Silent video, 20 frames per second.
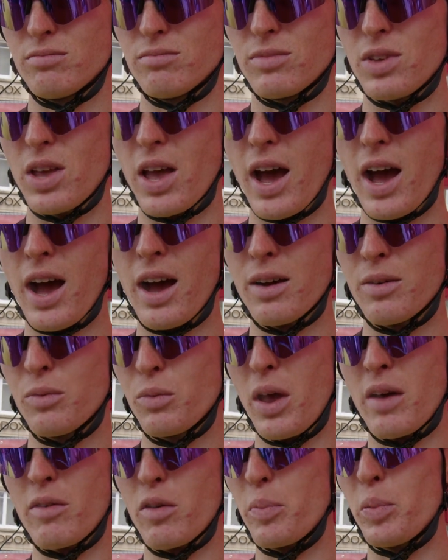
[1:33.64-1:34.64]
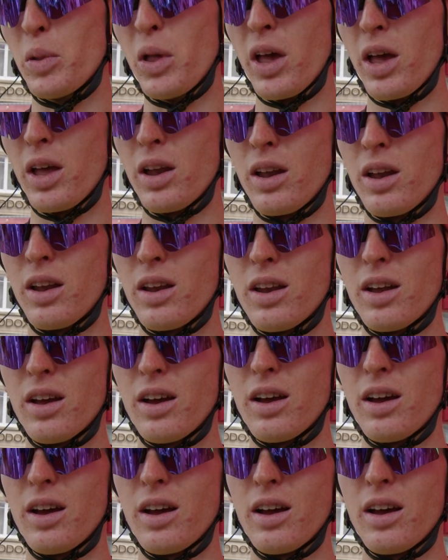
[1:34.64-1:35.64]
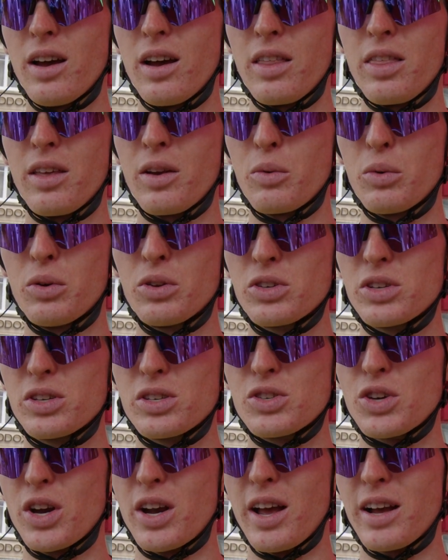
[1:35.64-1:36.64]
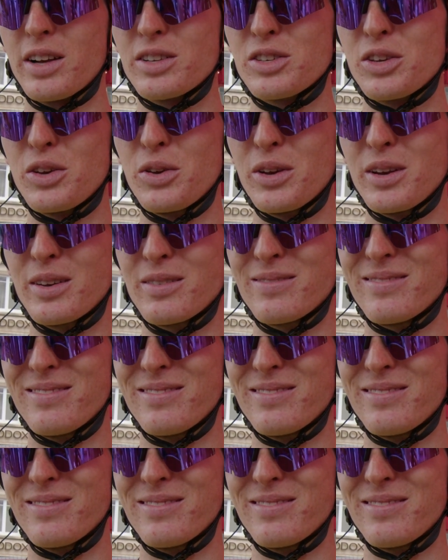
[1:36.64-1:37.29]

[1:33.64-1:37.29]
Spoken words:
Yeah, we have a plan, and I think we'll just try to execute it.